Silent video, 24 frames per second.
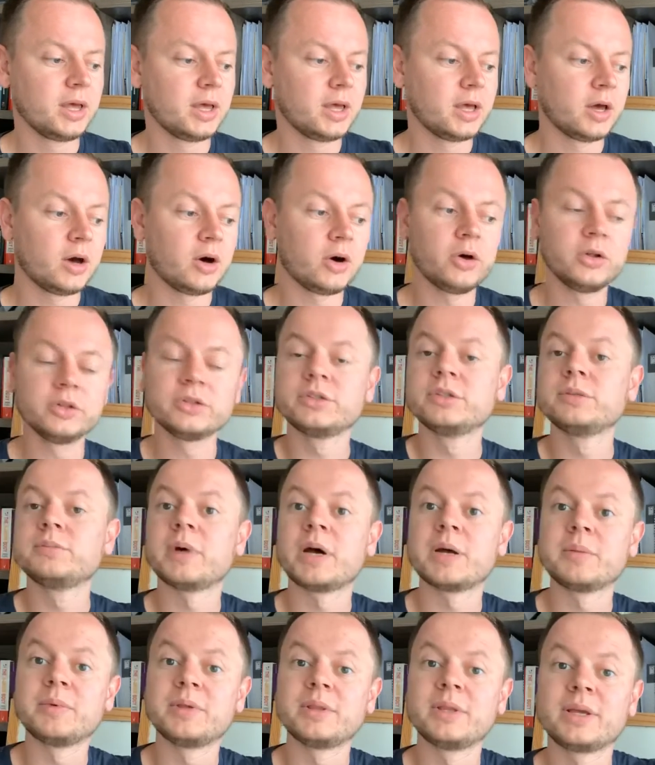Also, it
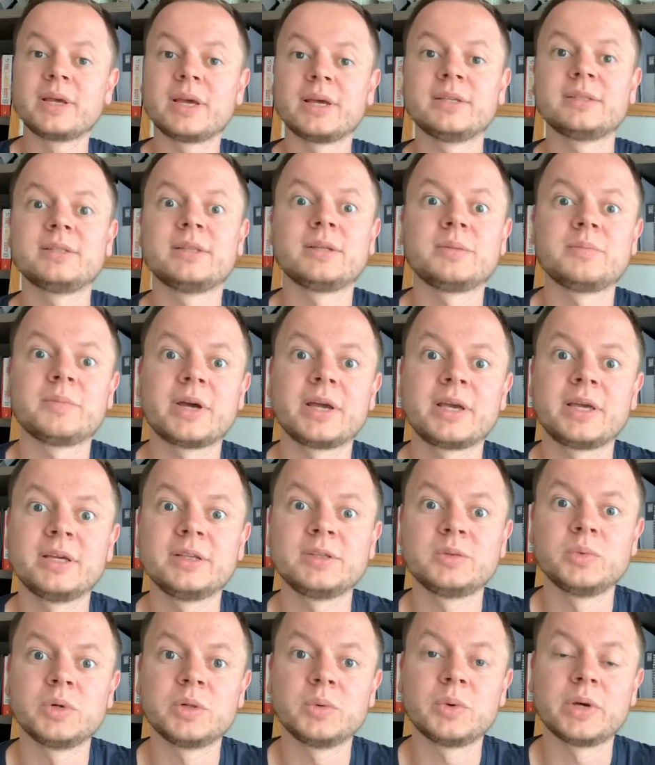might be the case that my
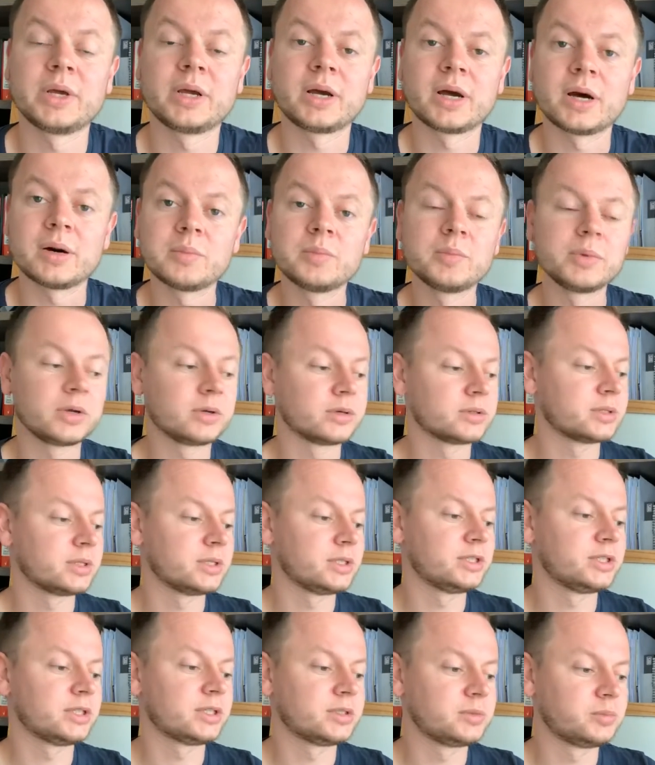kids will wake up because I
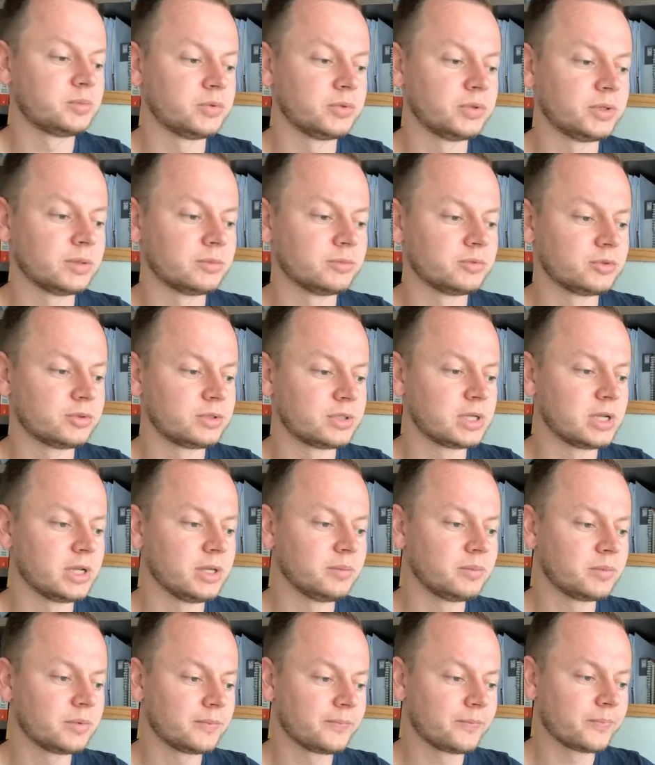just put them to
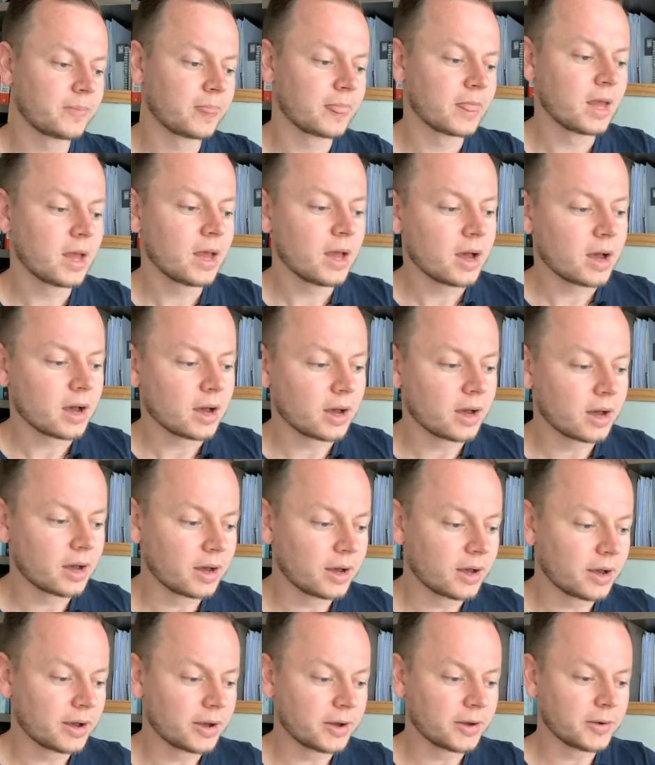sleep.
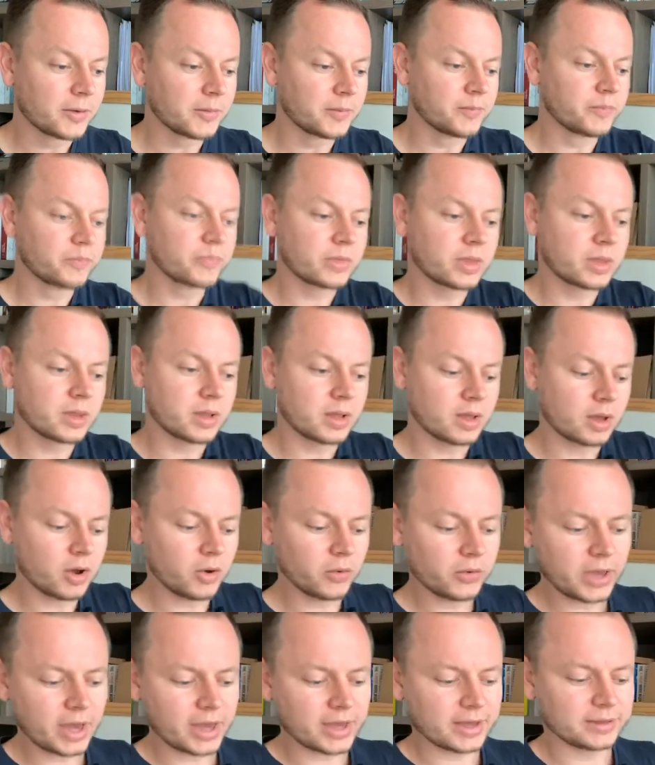
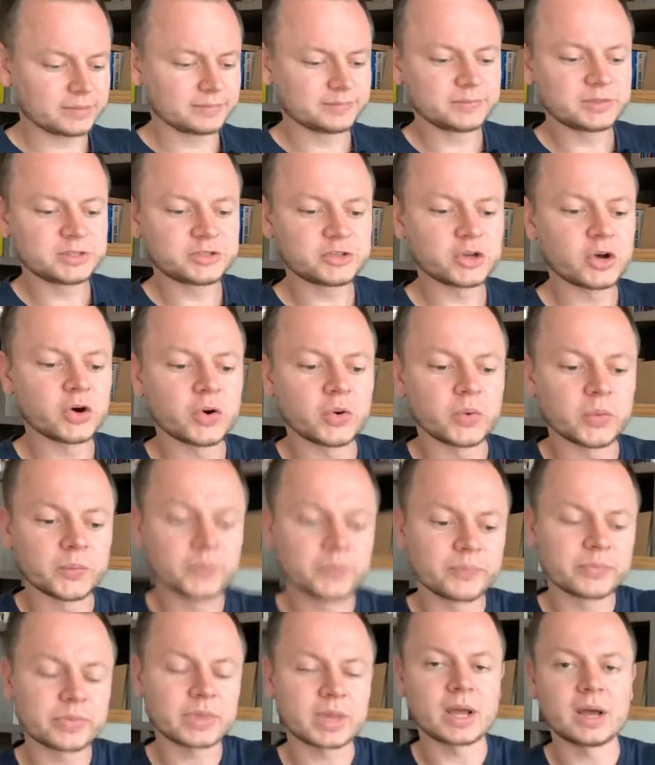Okay, so
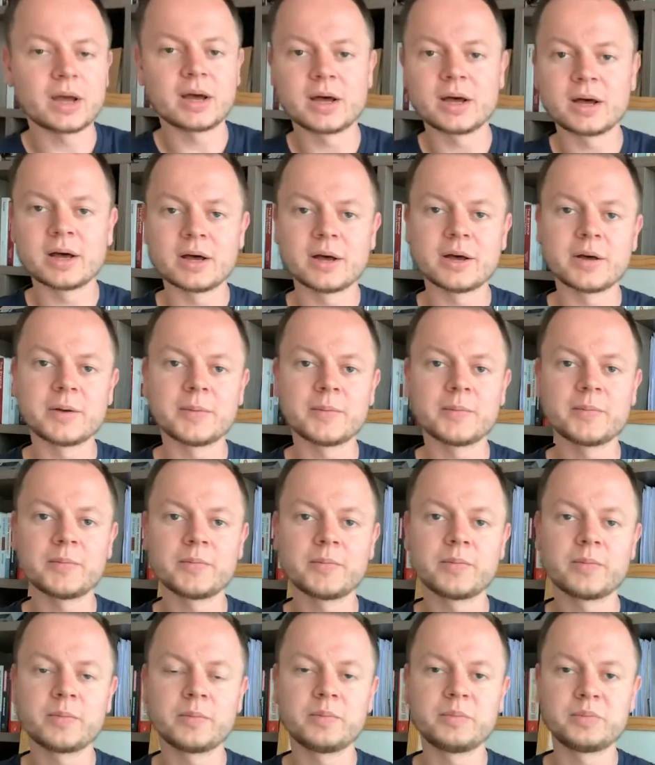
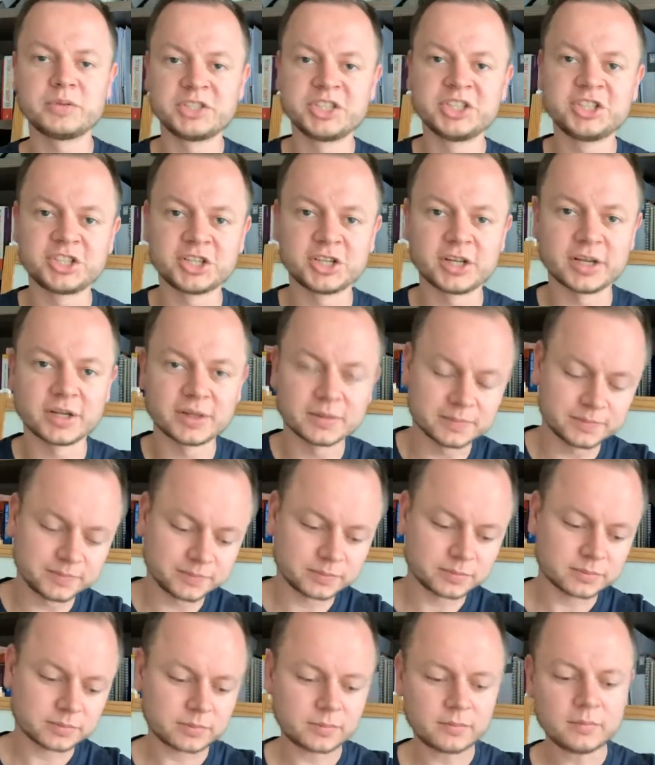positioning.
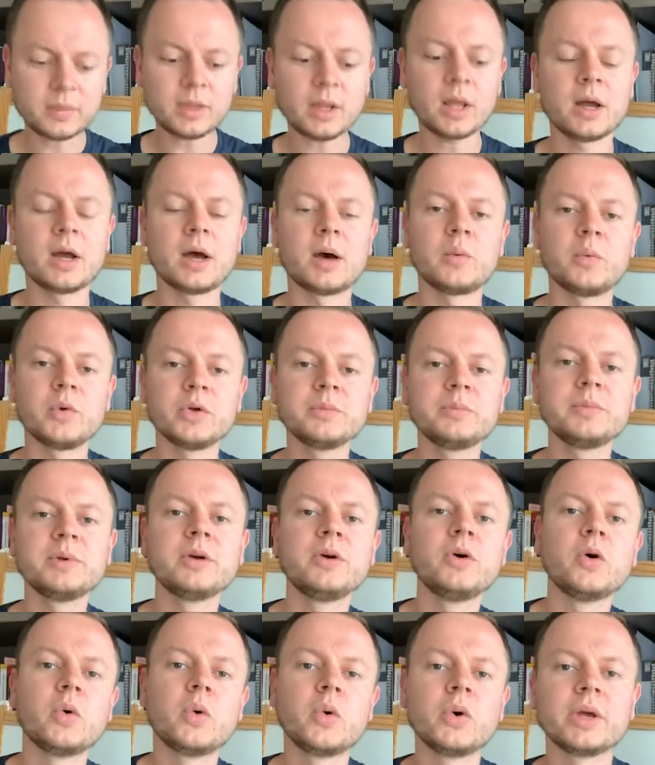I won't be
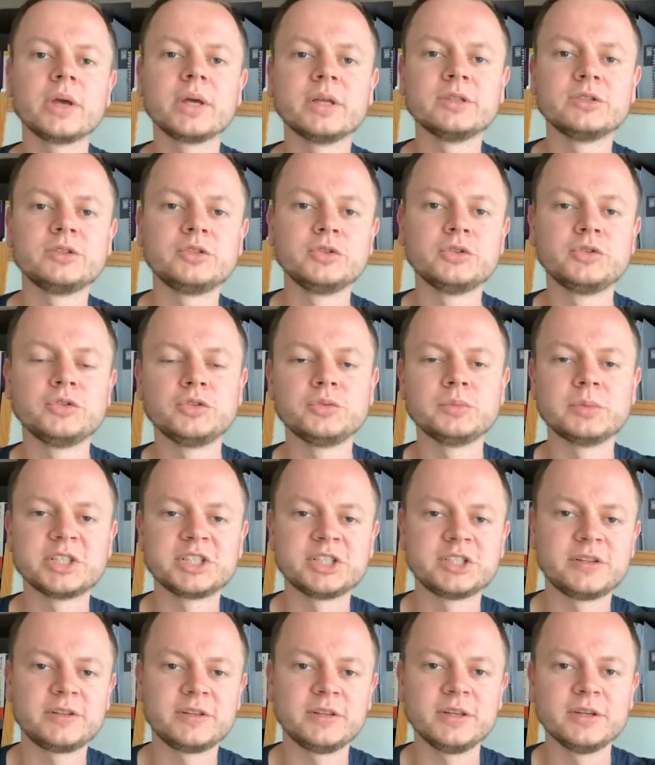going into too
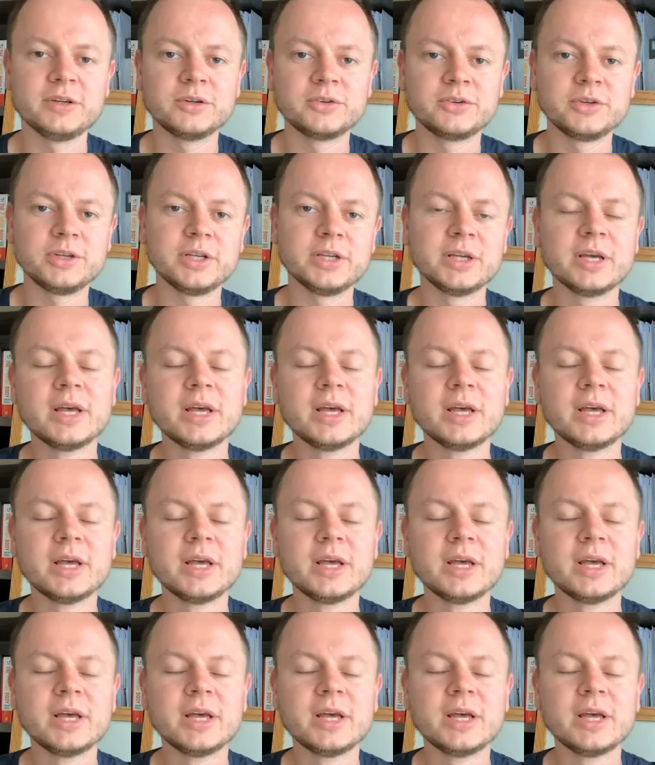much theory